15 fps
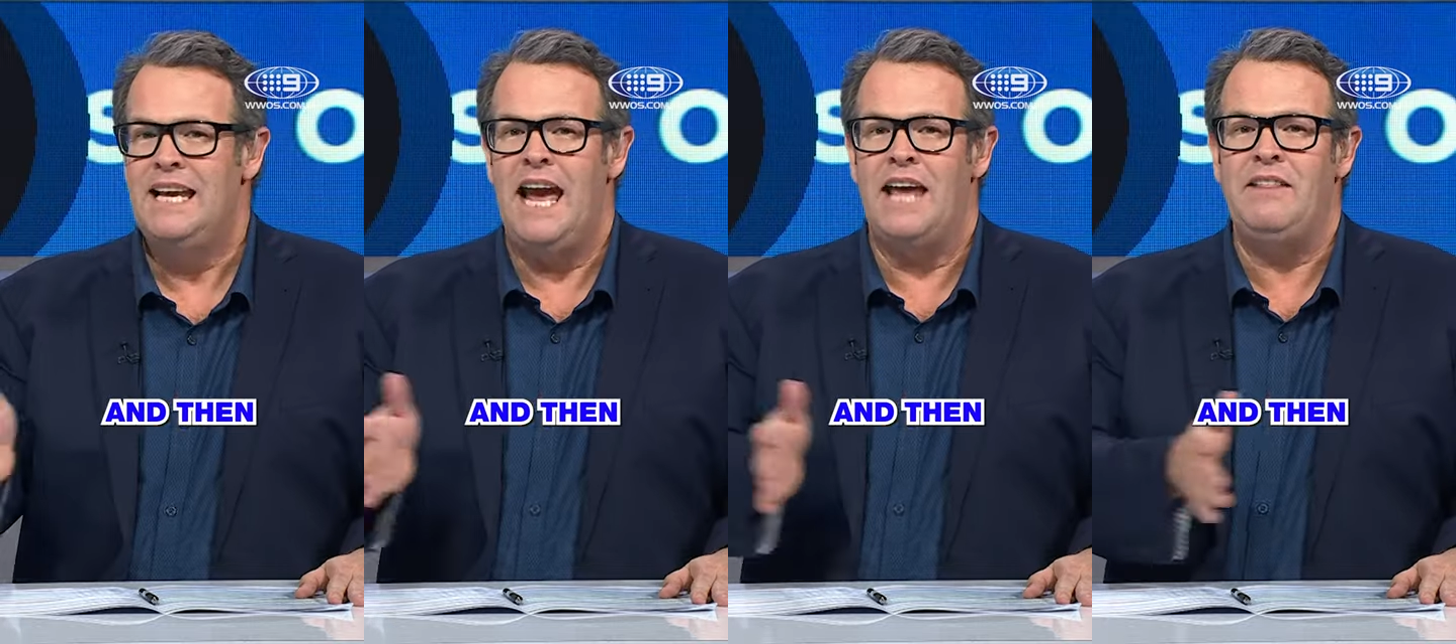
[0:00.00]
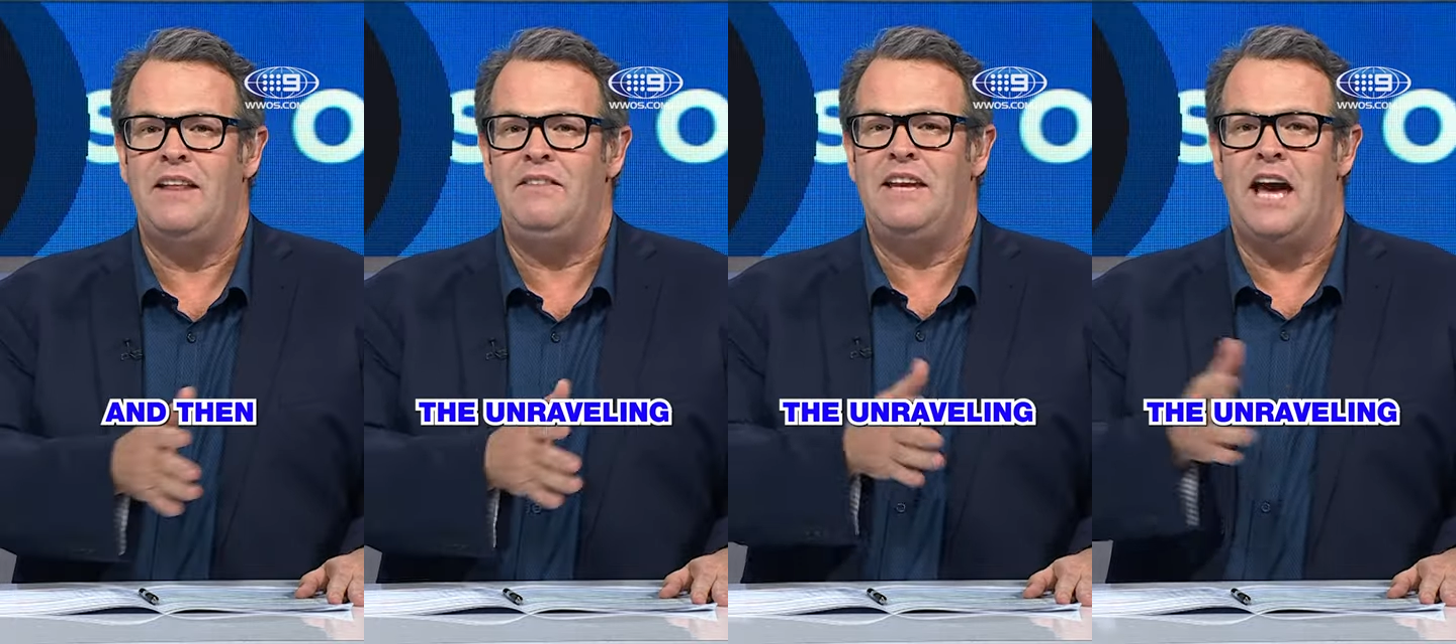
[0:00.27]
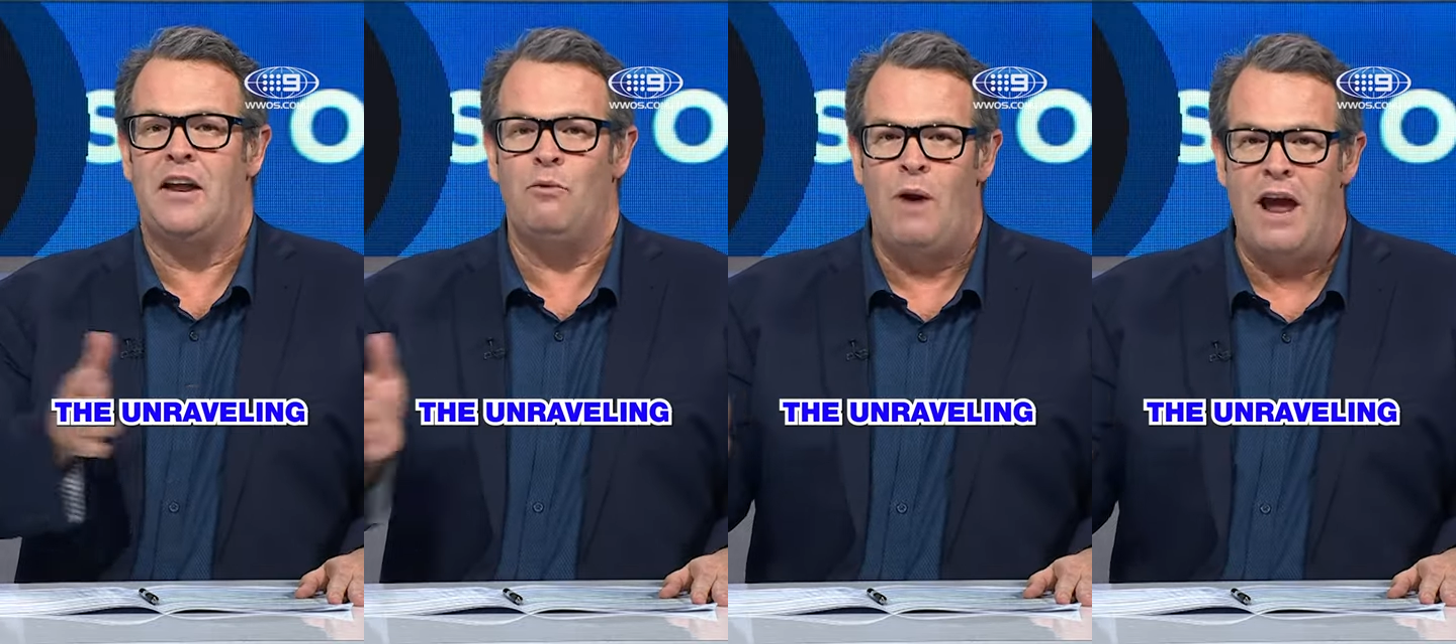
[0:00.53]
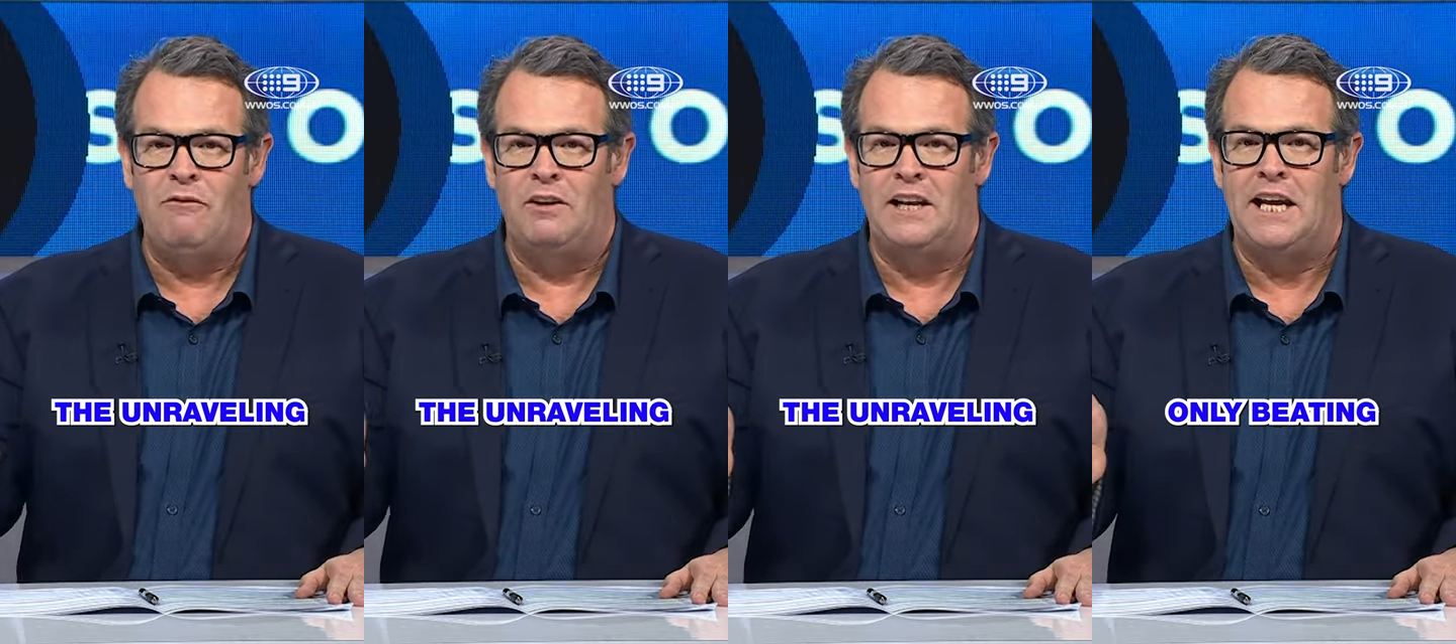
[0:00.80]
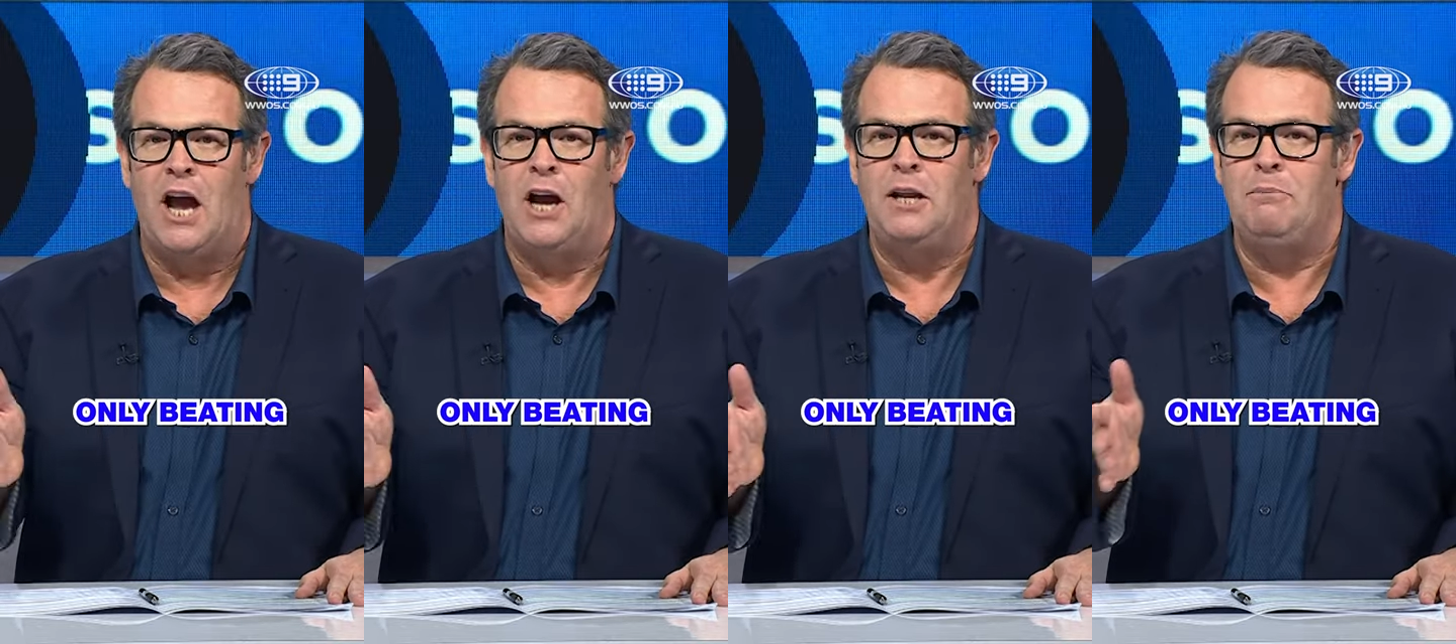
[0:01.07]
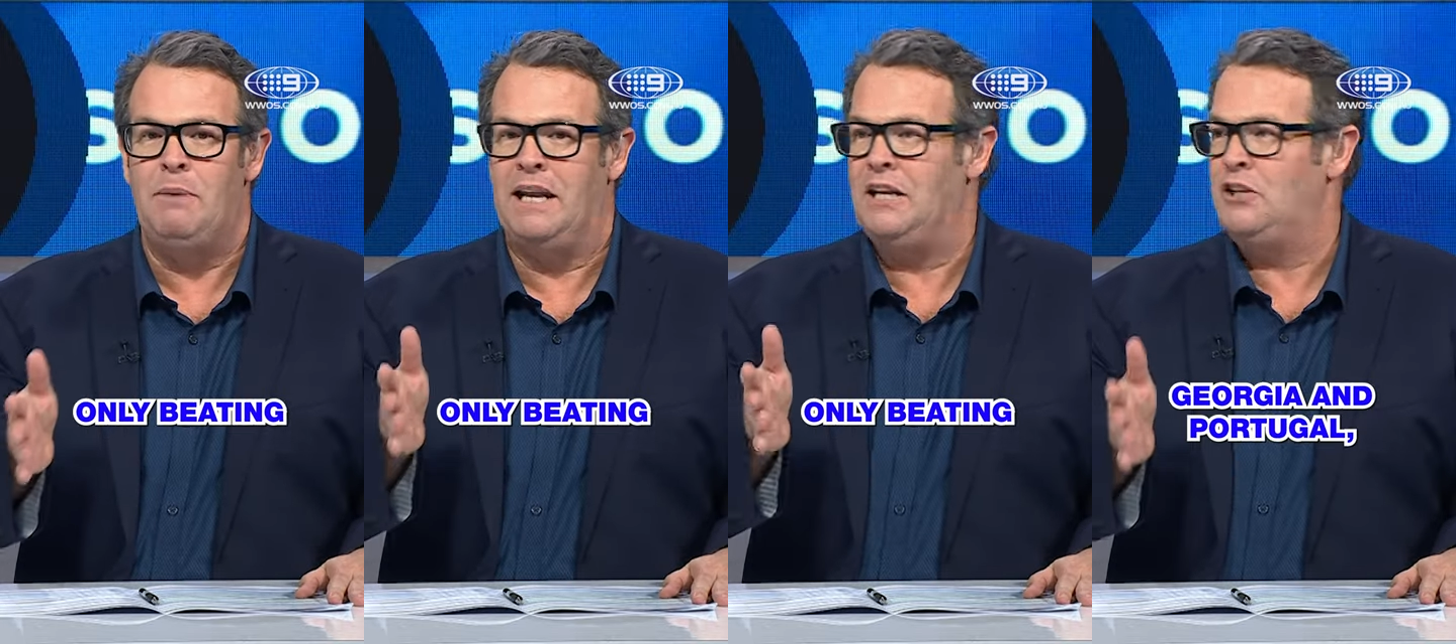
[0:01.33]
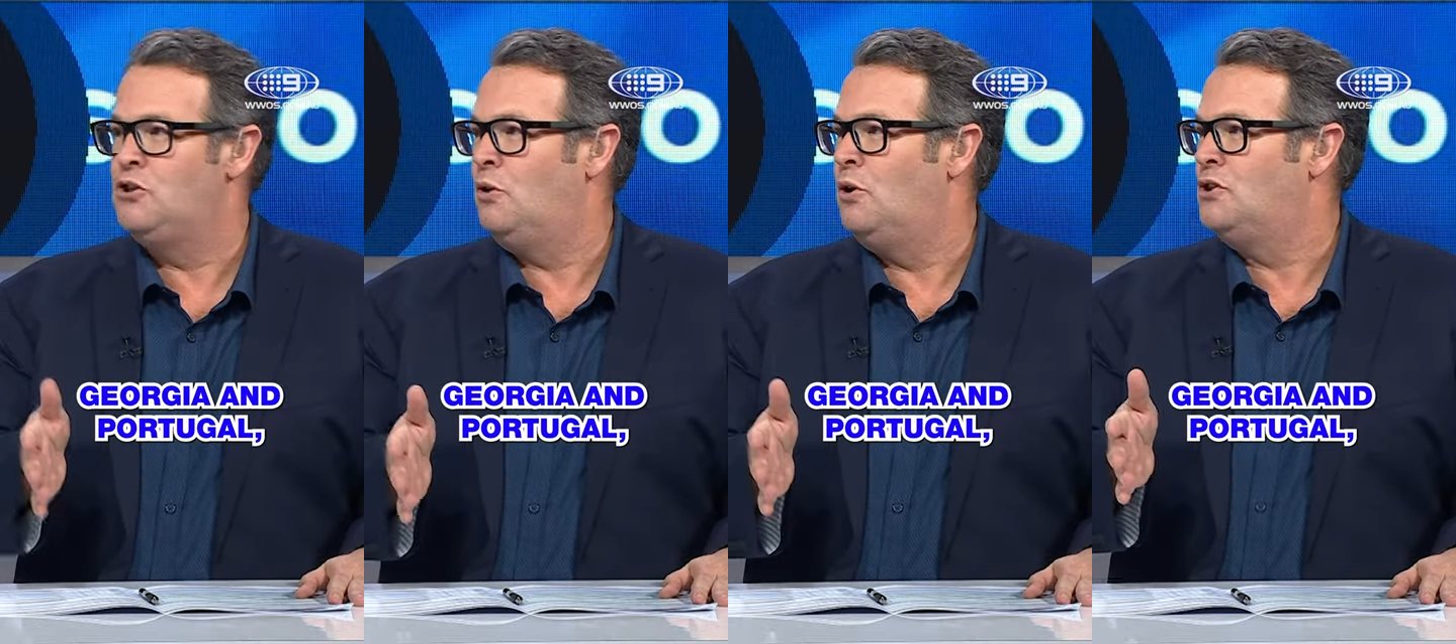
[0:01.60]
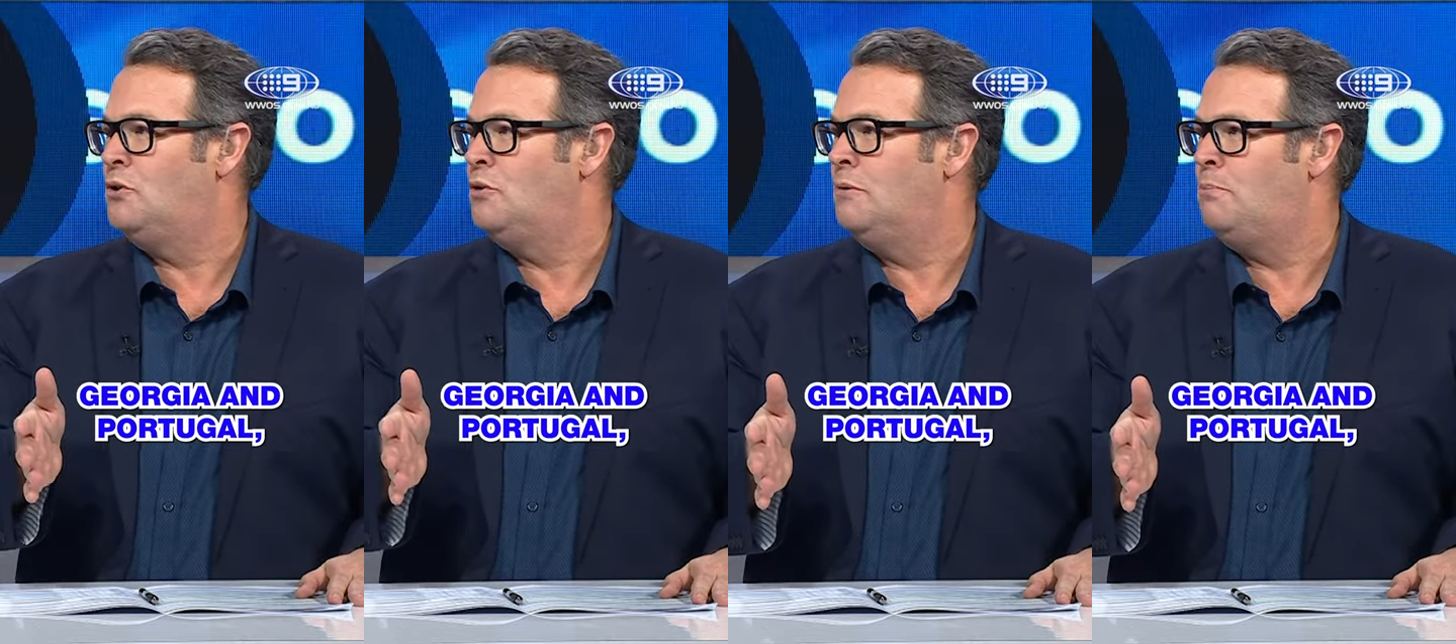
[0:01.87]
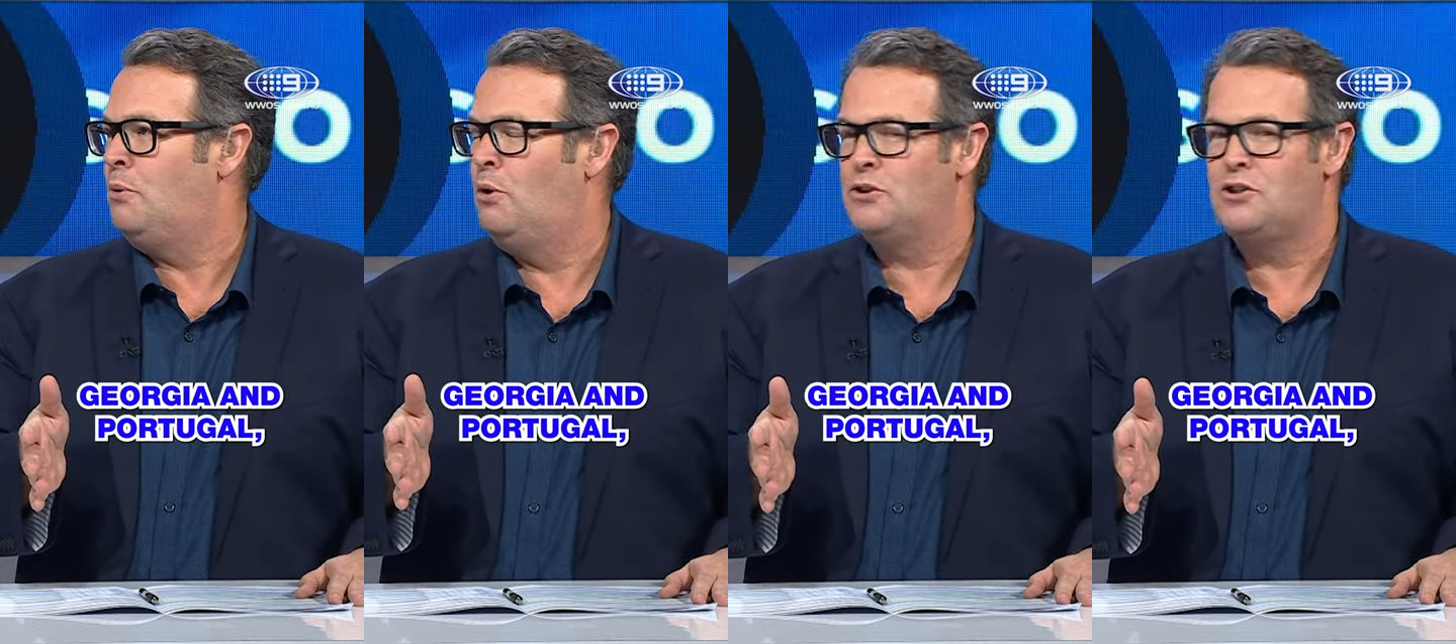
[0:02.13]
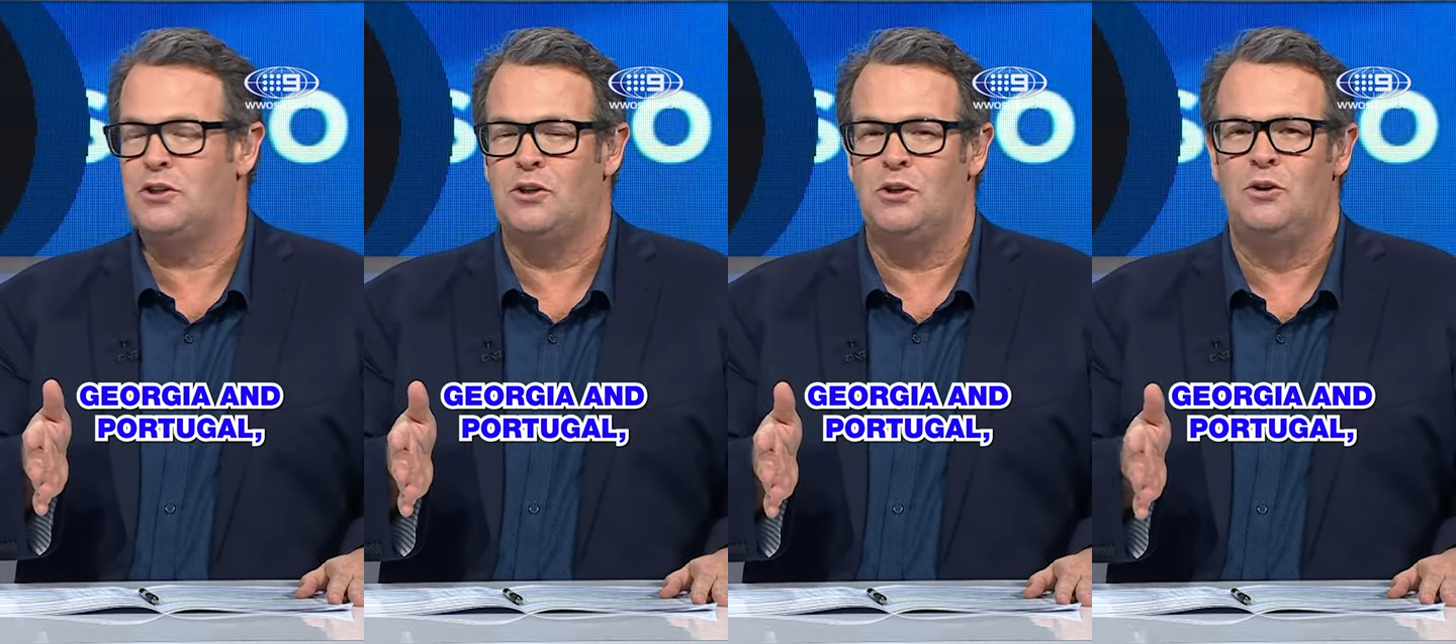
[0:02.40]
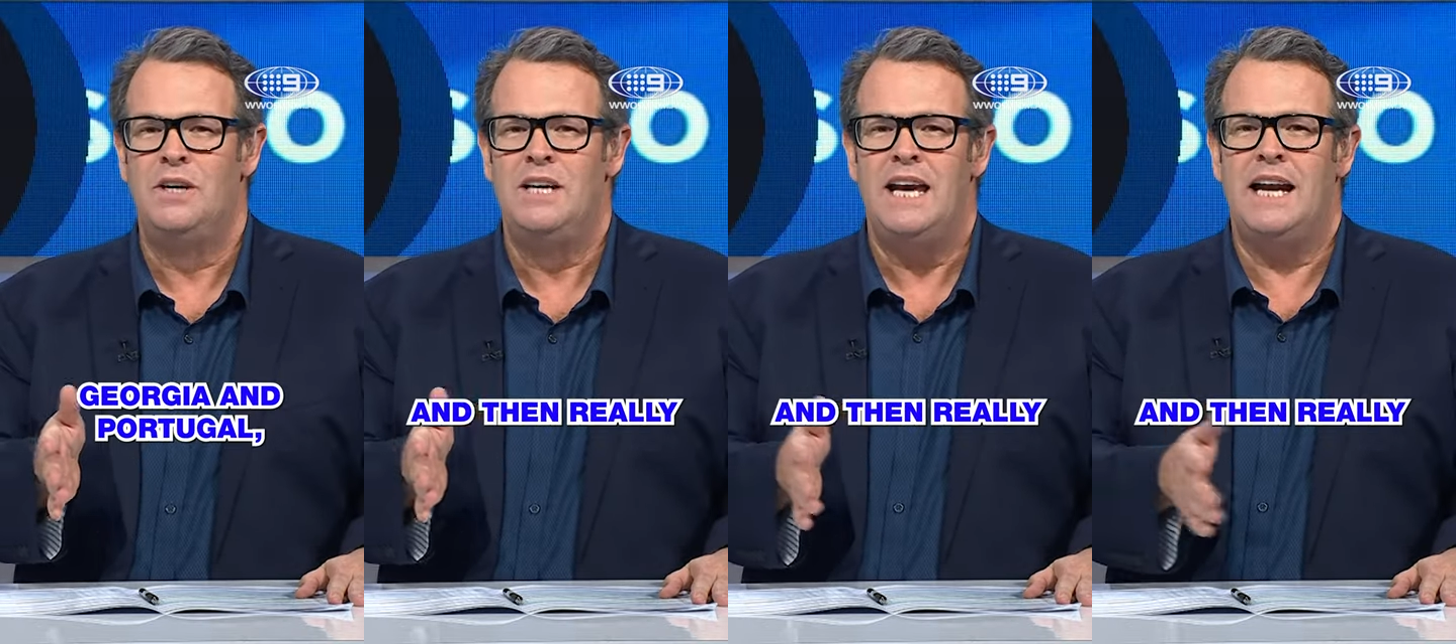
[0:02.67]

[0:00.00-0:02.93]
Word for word: and then the unravelling, only beating Georgia and Portugal,